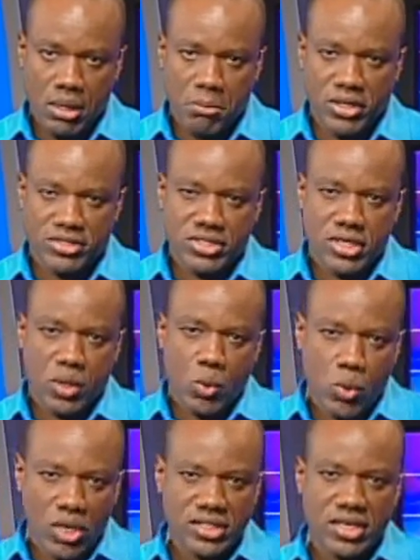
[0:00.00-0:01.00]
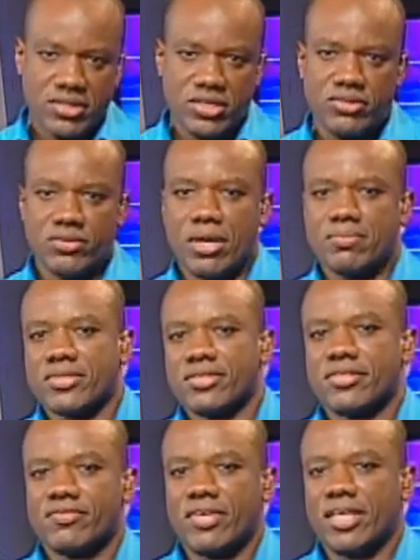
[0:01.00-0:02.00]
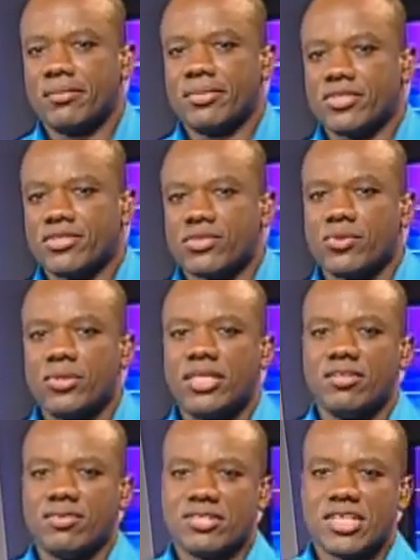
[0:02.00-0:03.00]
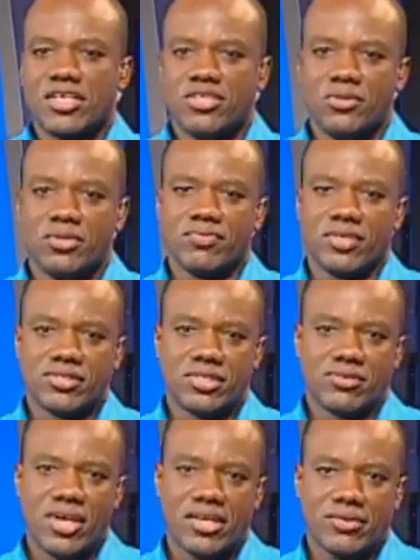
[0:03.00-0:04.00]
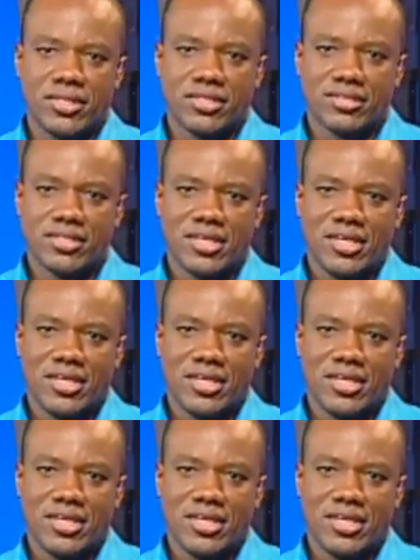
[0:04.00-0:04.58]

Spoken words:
But what are the new options available to school leavers and university graduates?